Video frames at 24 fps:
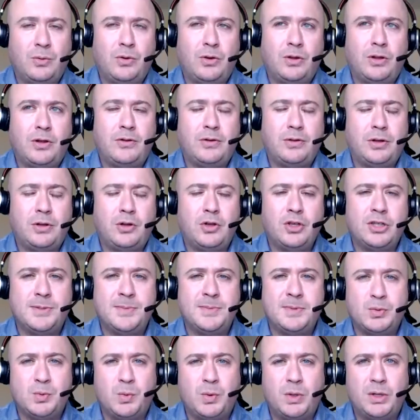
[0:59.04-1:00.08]
The, the
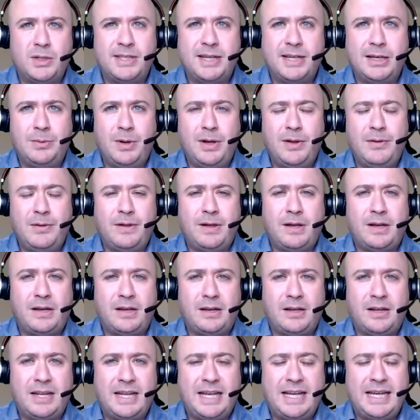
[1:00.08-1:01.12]
customers we're dealing with
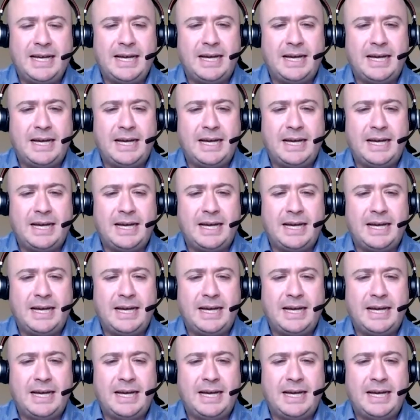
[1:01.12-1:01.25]
are A